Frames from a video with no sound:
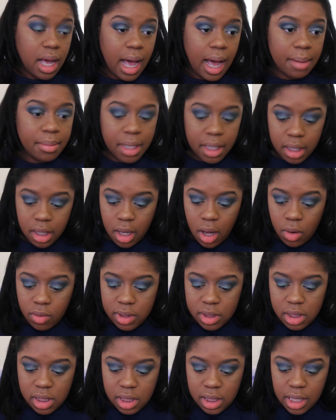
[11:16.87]
I'm gonna go
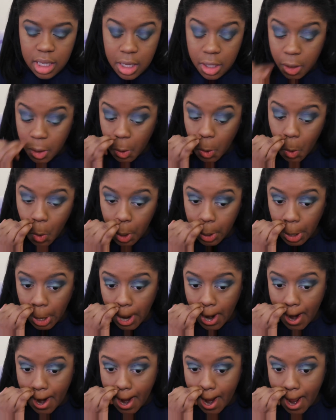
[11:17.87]
into the inner
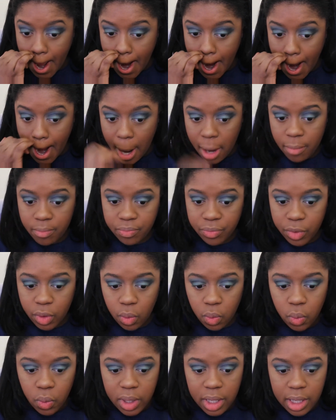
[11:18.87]
corner
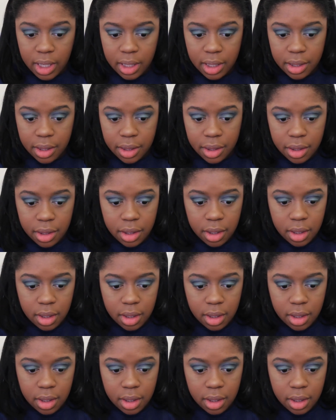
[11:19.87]
with,